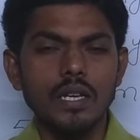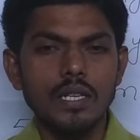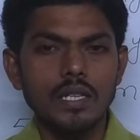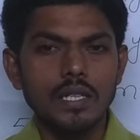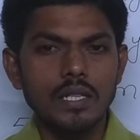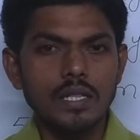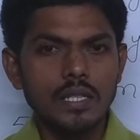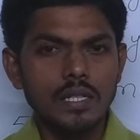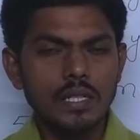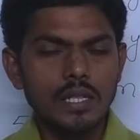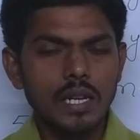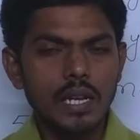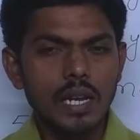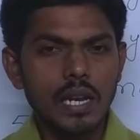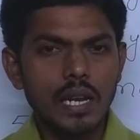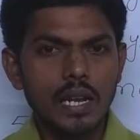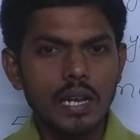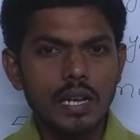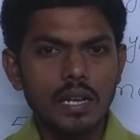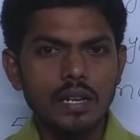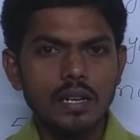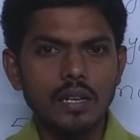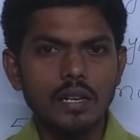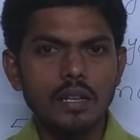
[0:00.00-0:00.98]

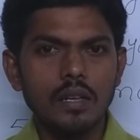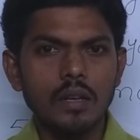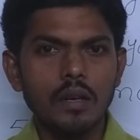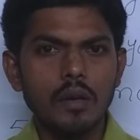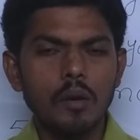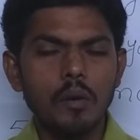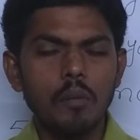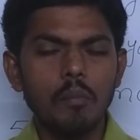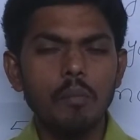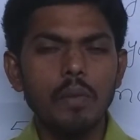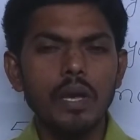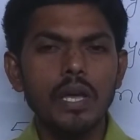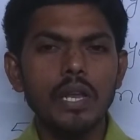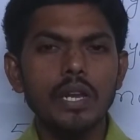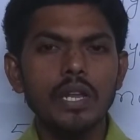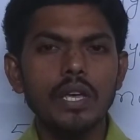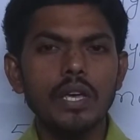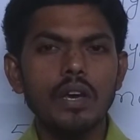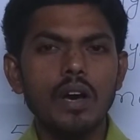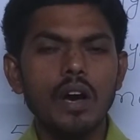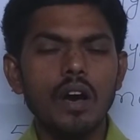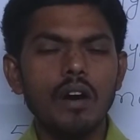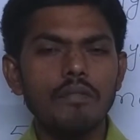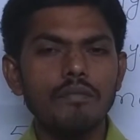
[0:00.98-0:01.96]
Still,
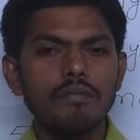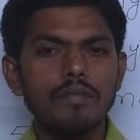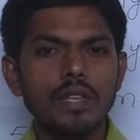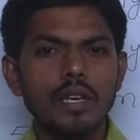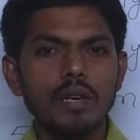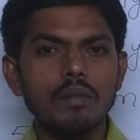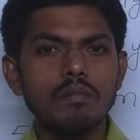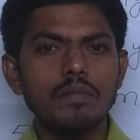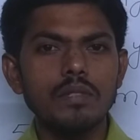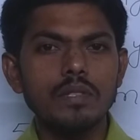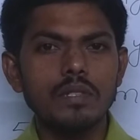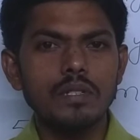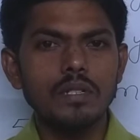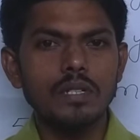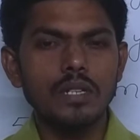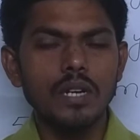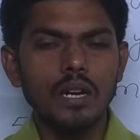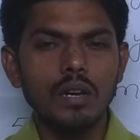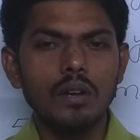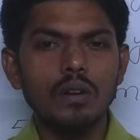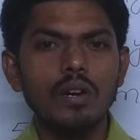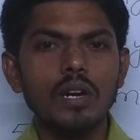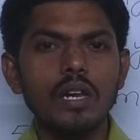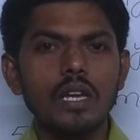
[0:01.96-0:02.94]
many of them
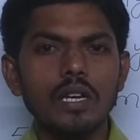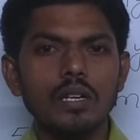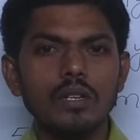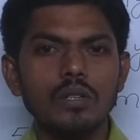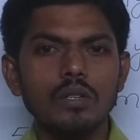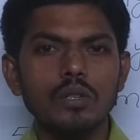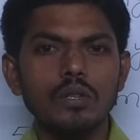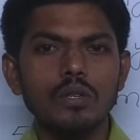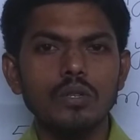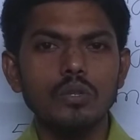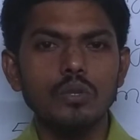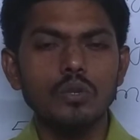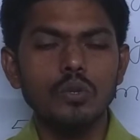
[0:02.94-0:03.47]
struggling